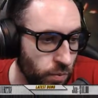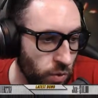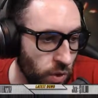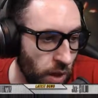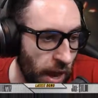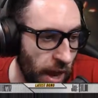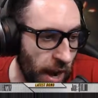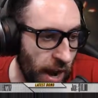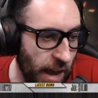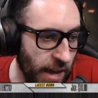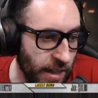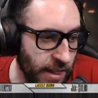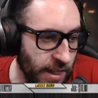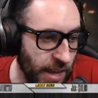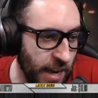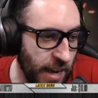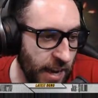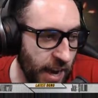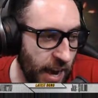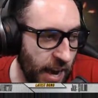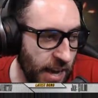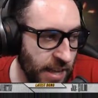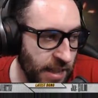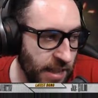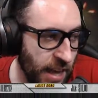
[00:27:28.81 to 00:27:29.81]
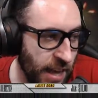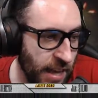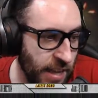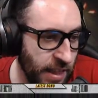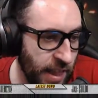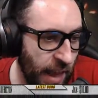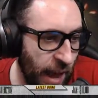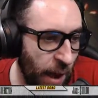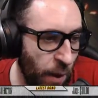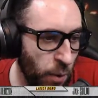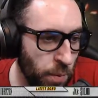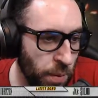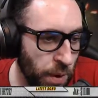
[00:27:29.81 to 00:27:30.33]
And I think
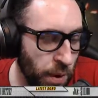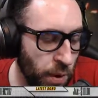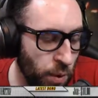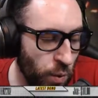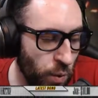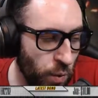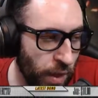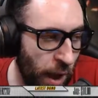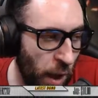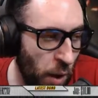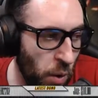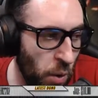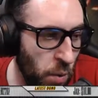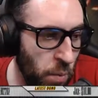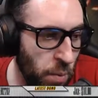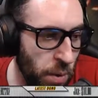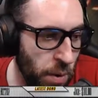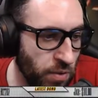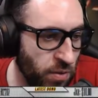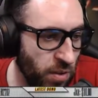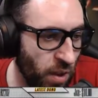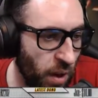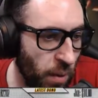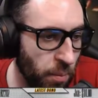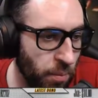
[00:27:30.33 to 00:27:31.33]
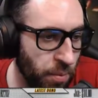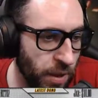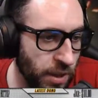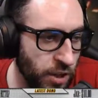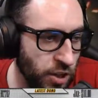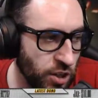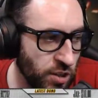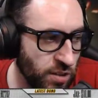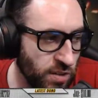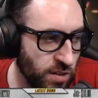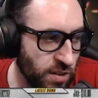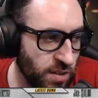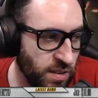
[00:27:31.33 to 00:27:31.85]
that would be something
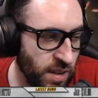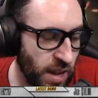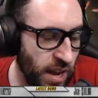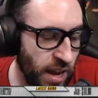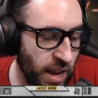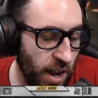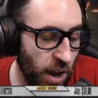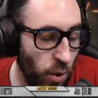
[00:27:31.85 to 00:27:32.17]
just to say,